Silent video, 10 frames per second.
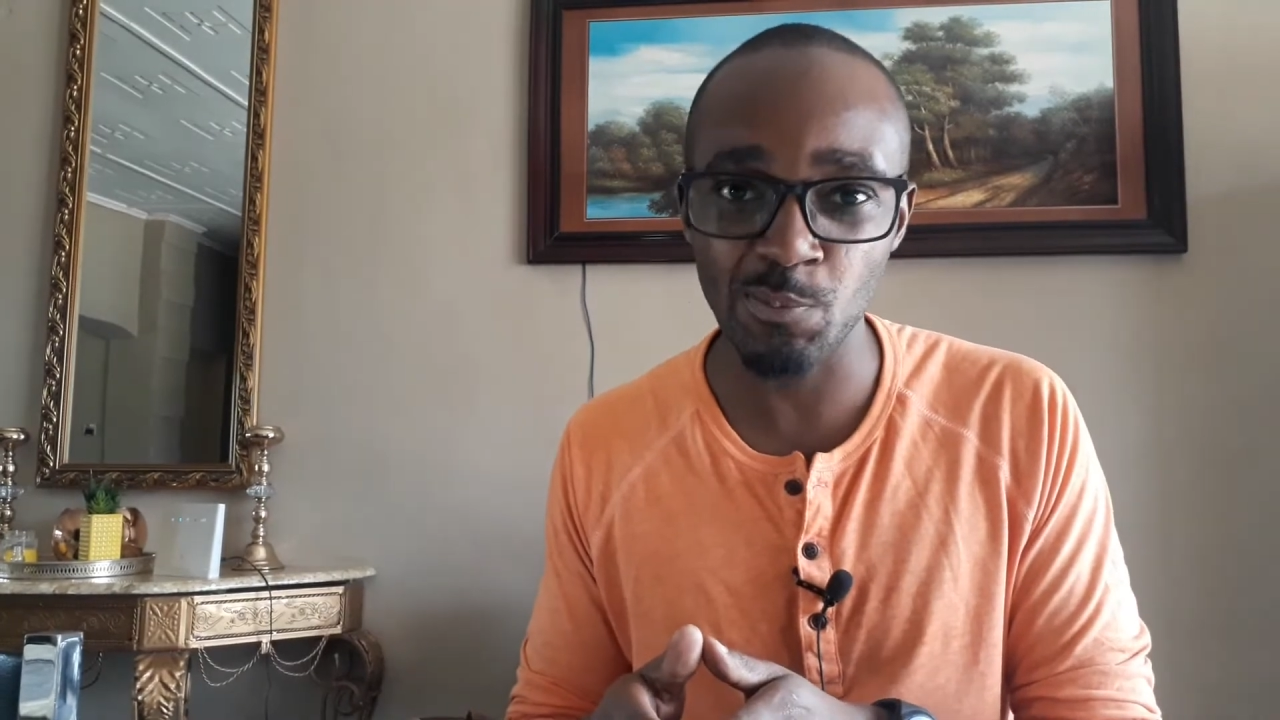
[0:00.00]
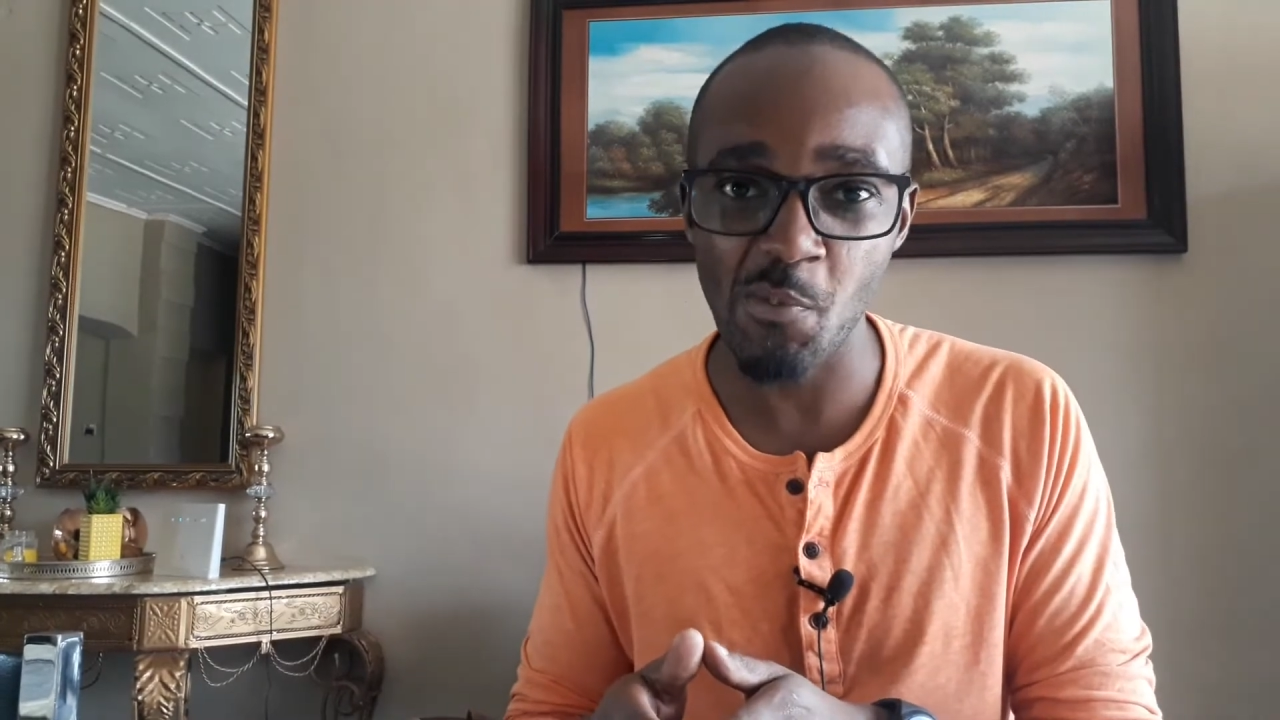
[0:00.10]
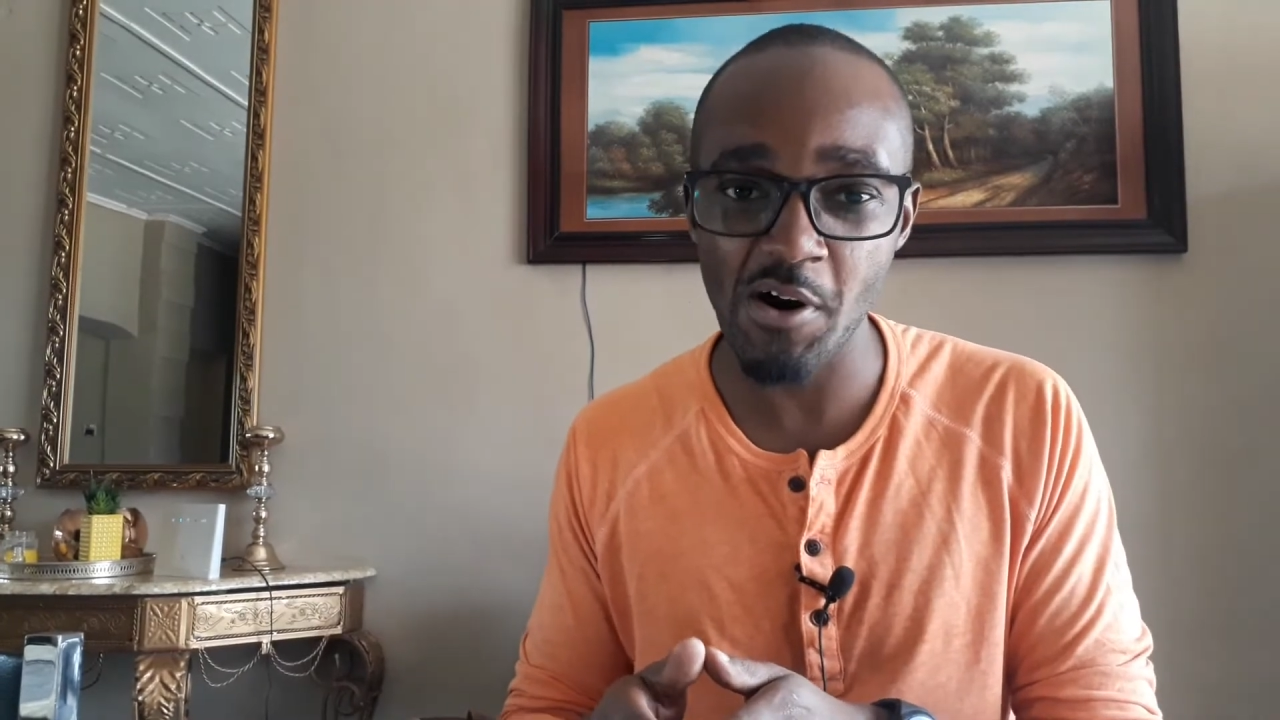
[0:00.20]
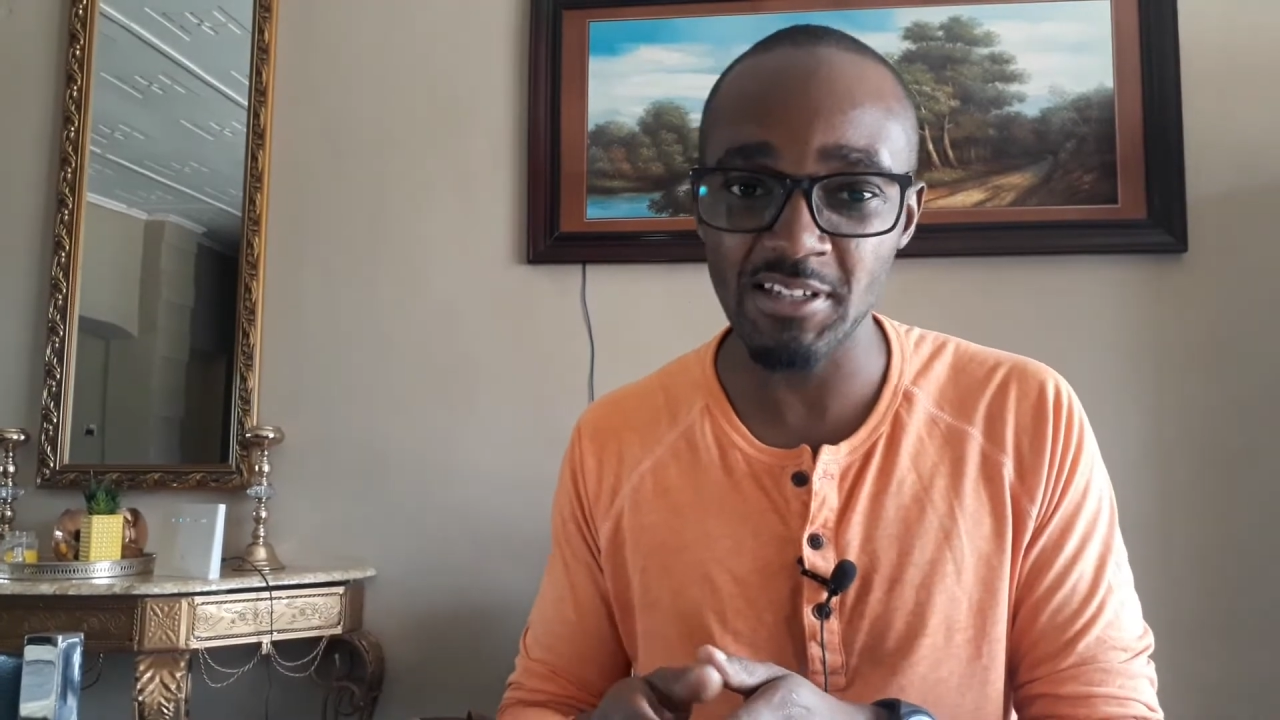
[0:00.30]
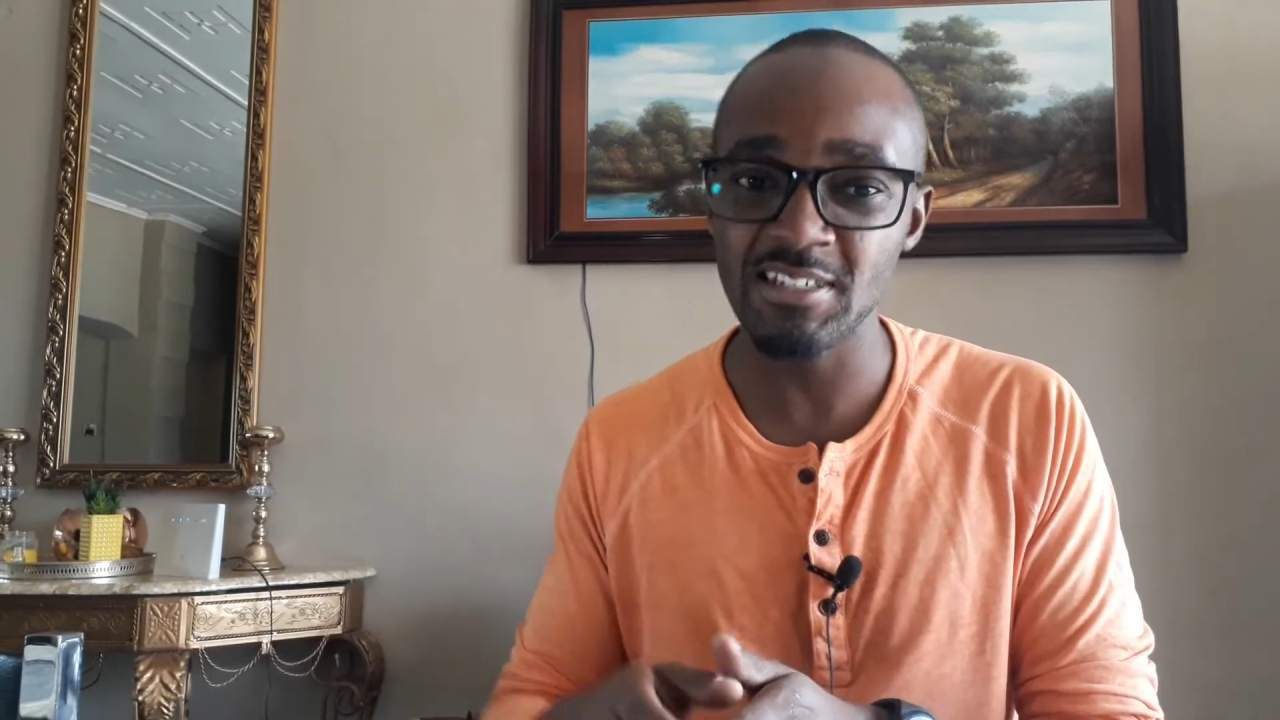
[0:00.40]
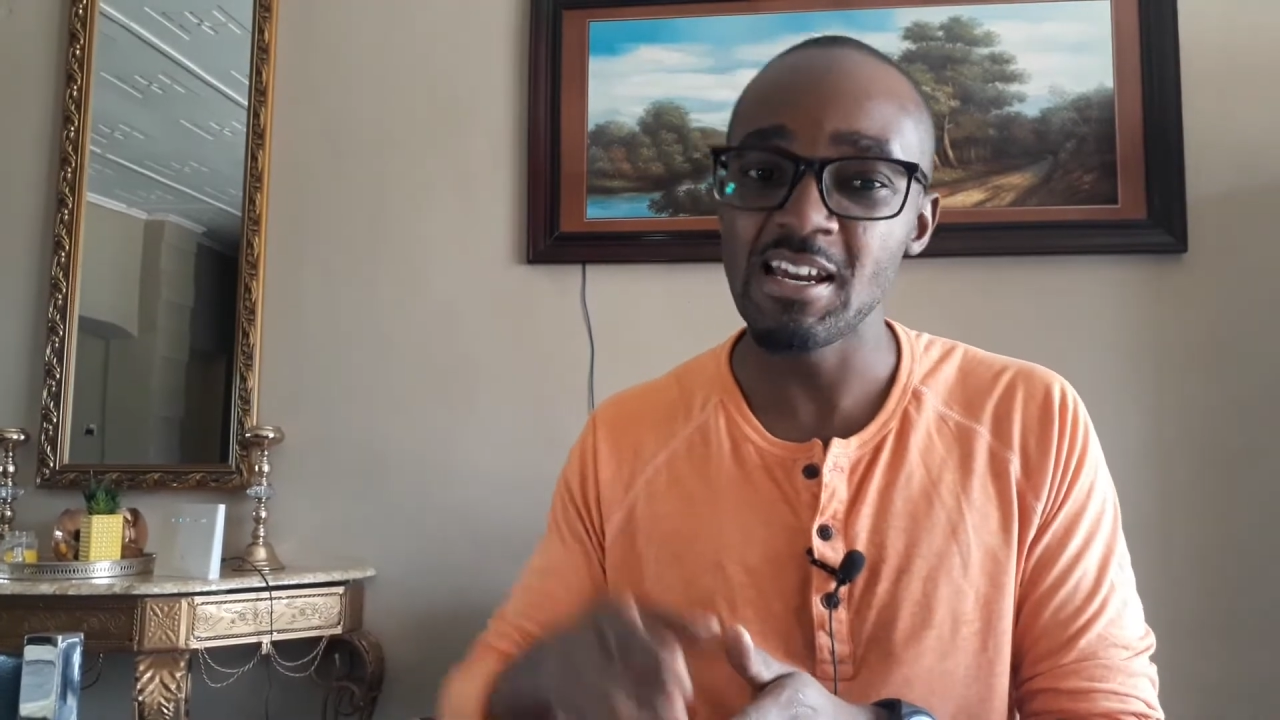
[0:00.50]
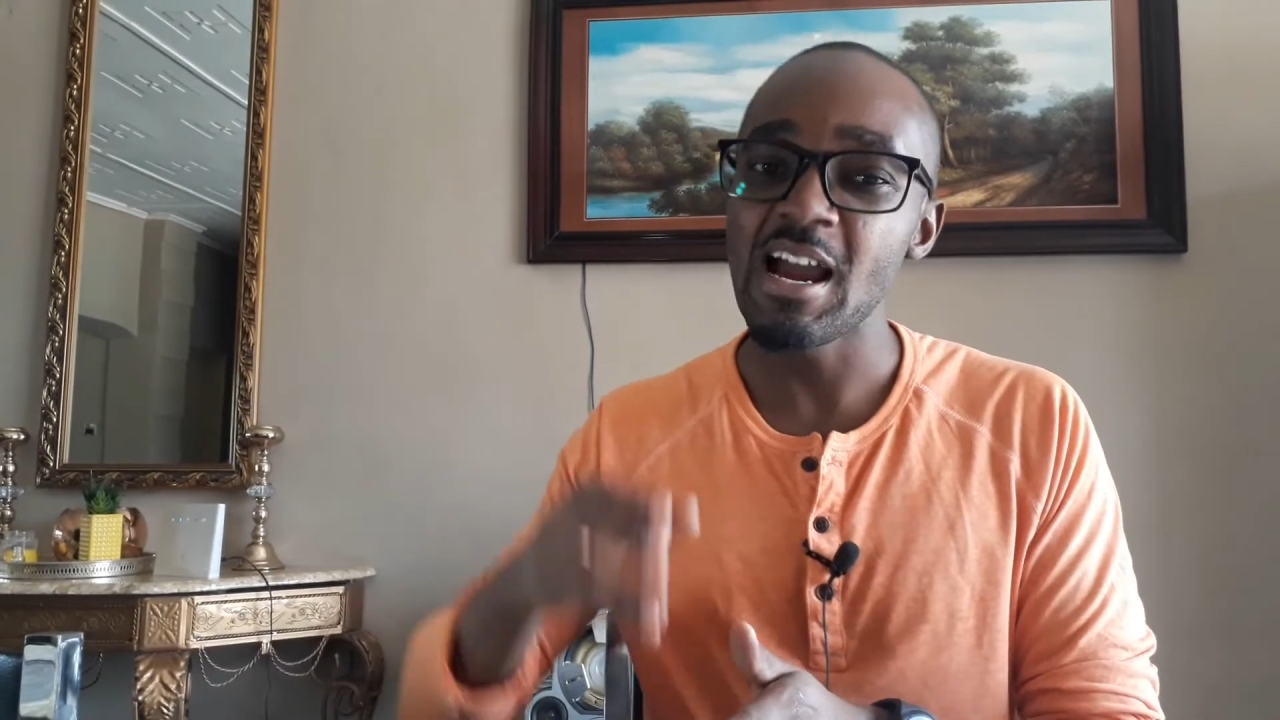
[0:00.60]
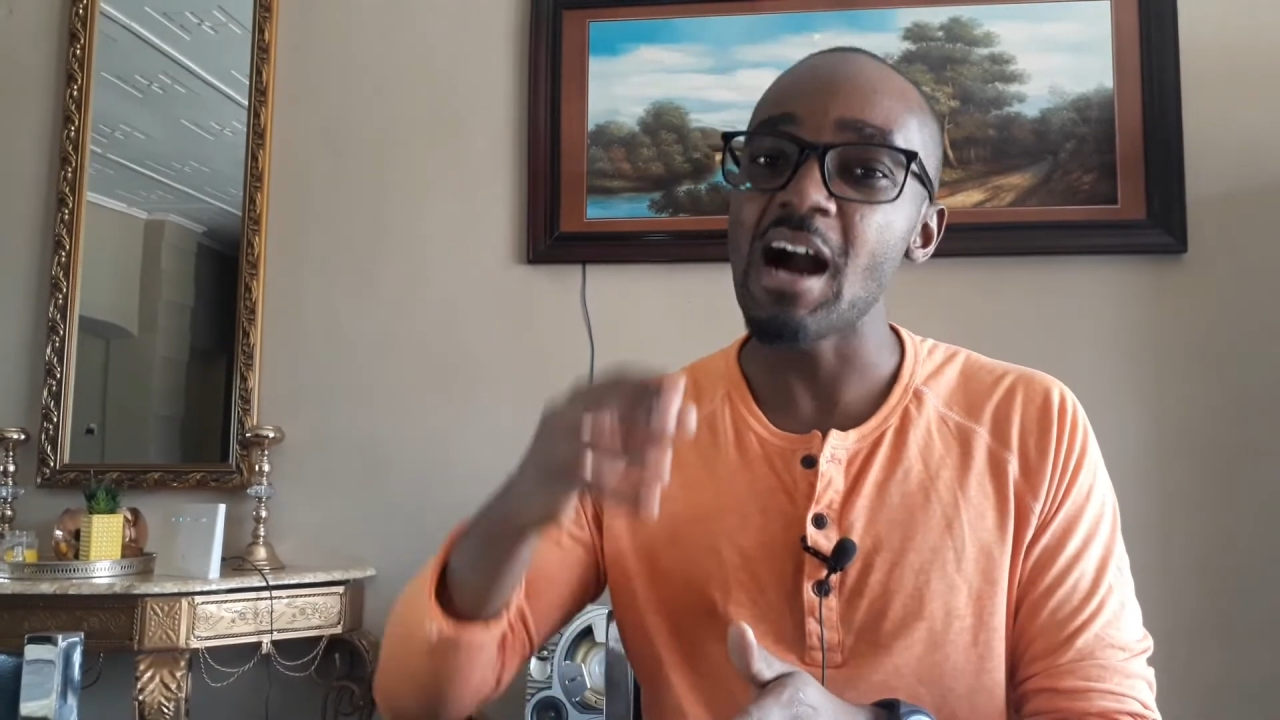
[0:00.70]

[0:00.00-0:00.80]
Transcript: sparks